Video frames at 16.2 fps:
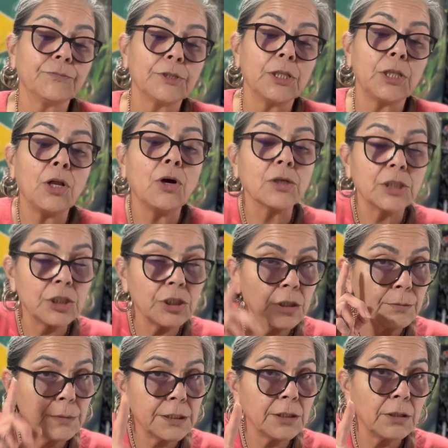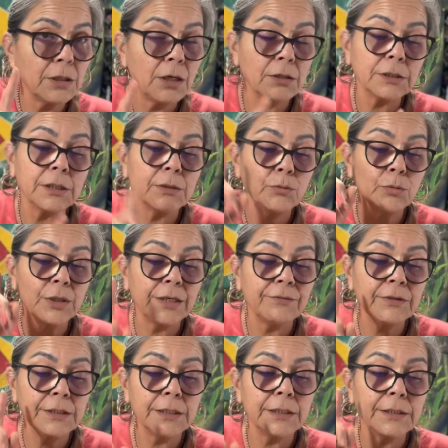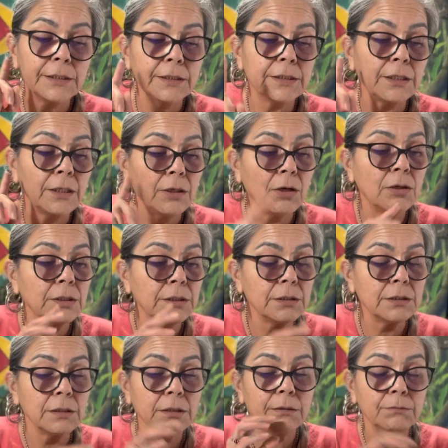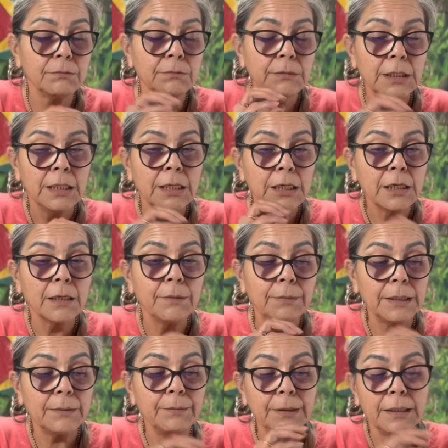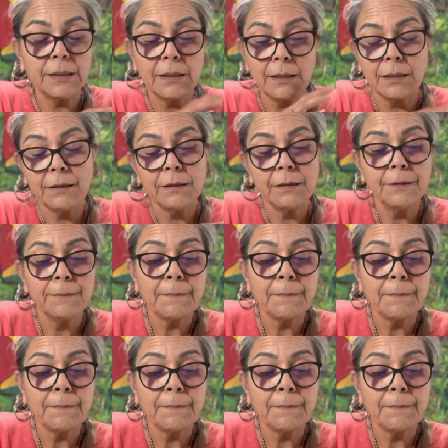Long term. It's a long term. Whatever it is, it's a long term commitment there.